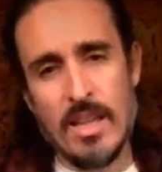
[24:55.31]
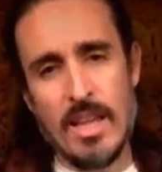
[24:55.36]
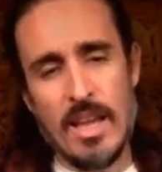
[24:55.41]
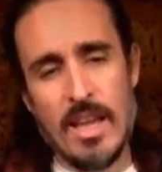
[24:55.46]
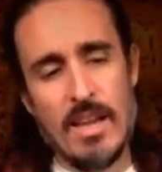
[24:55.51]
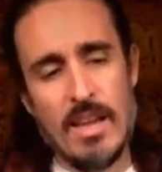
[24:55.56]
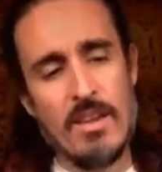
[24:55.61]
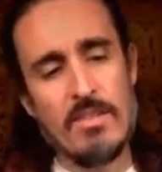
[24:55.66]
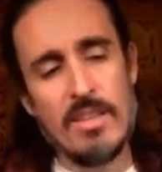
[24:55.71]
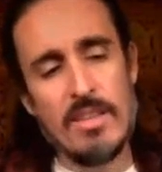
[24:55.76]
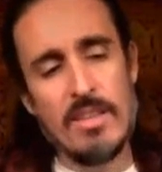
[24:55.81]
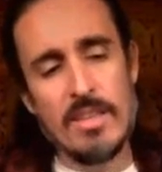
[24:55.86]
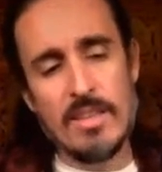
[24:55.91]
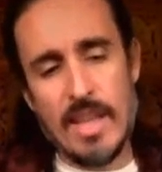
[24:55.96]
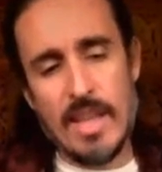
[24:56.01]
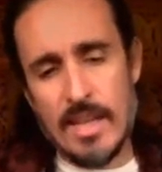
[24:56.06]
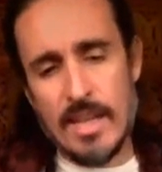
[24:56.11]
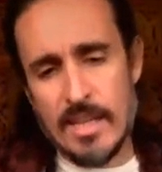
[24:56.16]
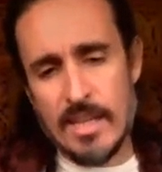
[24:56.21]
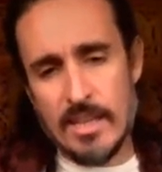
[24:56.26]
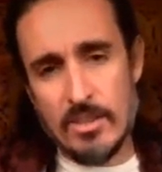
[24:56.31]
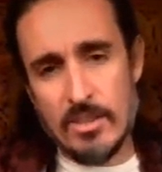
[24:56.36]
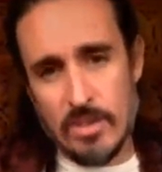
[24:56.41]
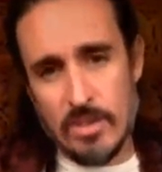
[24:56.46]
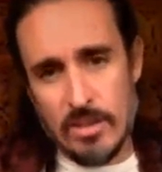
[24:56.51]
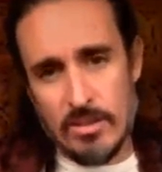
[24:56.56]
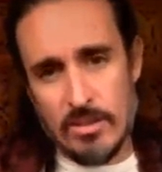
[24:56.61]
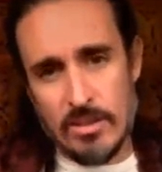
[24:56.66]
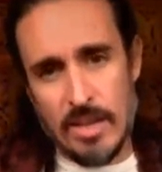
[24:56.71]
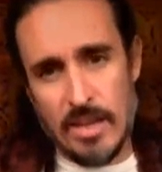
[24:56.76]
how they attack each
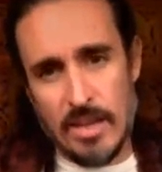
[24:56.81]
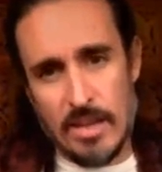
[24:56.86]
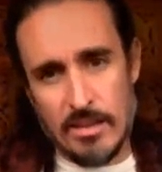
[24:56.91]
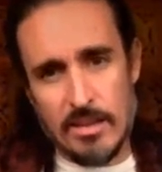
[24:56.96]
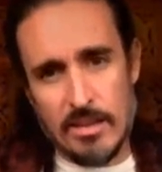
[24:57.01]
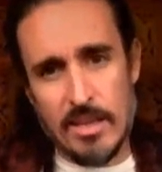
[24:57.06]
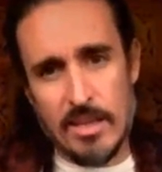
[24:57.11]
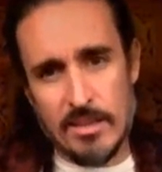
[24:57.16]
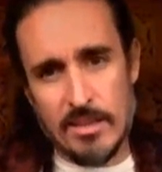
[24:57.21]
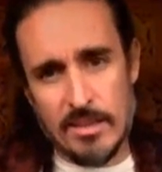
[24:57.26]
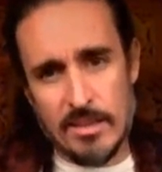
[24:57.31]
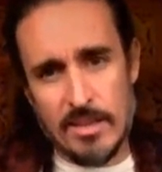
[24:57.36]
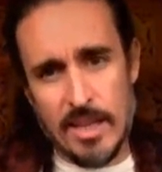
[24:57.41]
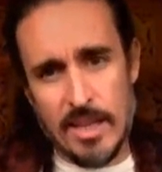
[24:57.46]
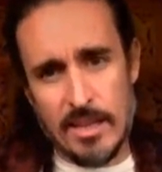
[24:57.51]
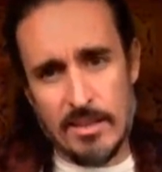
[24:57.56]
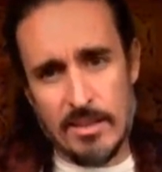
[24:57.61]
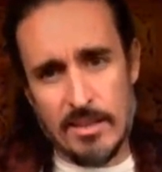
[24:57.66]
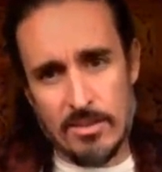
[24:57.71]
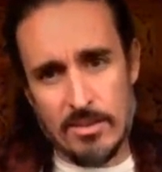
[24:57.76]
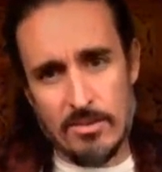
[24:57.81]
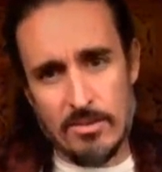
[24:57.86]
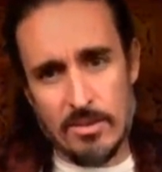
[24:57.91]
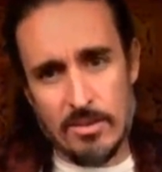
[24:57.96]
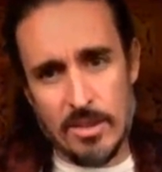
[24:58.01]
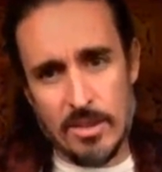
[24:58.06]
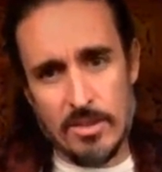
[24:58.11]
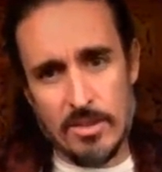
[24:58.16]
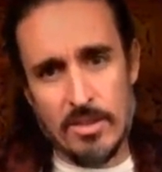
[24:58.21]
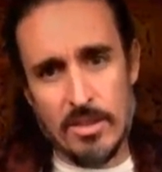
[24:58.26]
other, how the lies attack and destroy
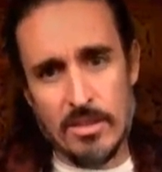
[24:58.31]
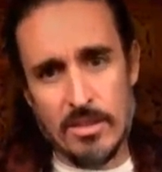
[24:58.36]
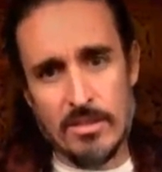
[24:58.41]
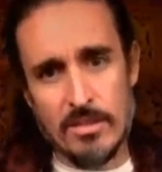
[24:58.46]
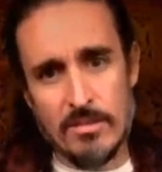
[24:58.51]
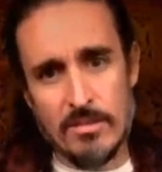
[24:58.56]
each other.